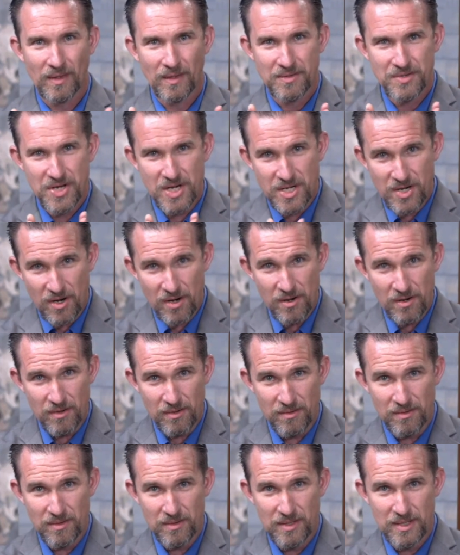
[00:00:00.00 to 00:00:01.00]
It's
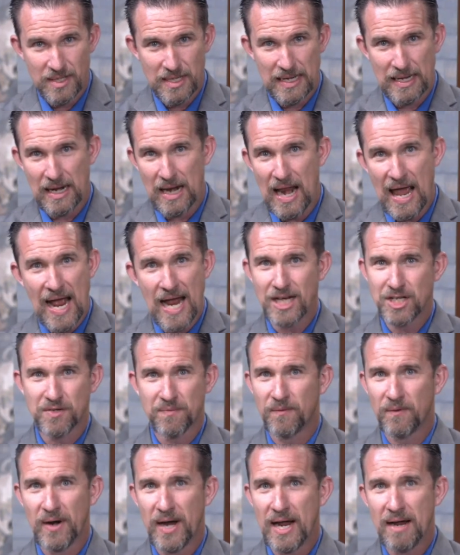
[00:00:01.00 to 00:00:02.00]
eternal. It lasts
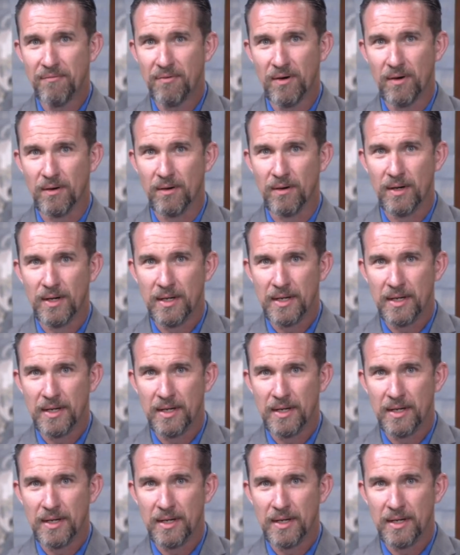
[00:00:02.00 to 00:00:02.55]
forever.